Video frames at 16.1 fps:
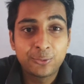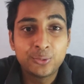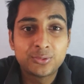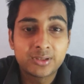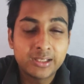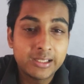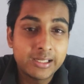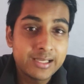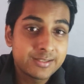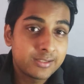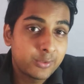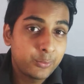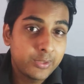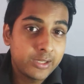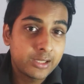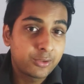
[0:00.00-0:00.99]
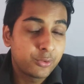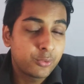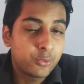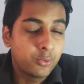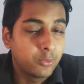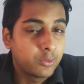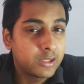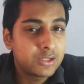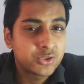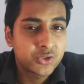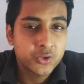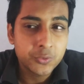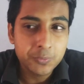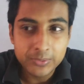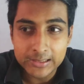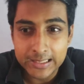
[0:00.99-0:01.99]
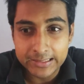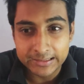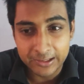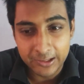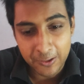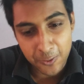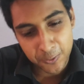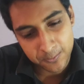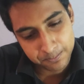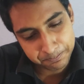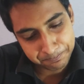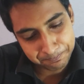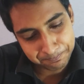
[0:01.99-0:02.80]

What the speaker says: 2-3 days in a week. No, it should be like around